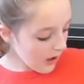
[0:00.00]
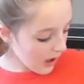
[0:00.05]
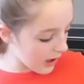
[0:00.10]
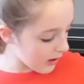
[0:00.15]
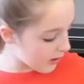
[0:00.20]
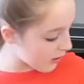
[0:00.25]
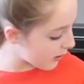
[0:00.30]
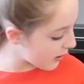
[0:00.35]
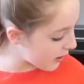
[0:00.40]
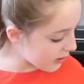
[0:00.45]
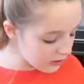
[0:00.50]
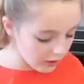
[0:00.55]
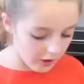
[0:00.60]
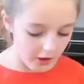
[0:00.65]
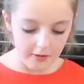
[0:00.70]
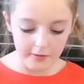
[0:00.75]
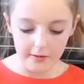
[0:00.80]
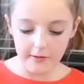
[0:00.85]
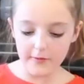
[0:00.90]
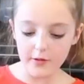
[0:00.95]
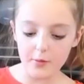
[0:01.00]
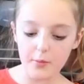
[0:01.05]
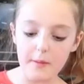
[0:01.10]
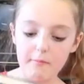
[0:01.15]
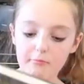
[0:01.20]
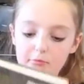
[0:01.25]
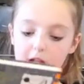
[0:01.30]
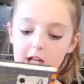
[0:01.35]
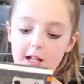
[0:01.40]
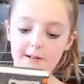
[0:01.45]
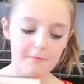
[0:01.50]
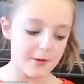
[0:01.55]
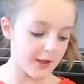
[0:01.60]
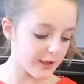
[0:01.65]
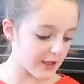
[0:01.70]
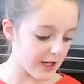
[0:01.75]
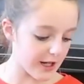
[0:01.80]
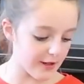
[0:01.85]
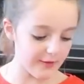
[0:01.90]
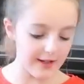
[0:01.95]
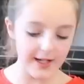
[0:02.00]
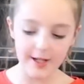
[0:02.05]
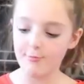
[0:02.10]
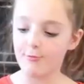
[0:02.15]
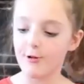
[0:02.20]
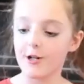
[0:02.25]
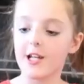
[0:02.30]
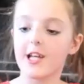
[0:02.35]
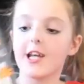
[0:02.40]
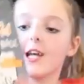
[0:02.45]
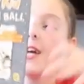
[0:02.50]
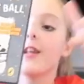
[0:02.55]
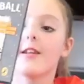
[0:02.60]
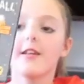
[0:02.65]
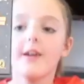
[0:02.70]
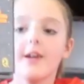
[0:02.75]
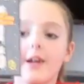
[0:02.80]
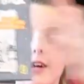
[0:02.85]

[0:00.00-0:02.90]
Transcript: I got the Diary of the Wimpy Kid book that I really wanted.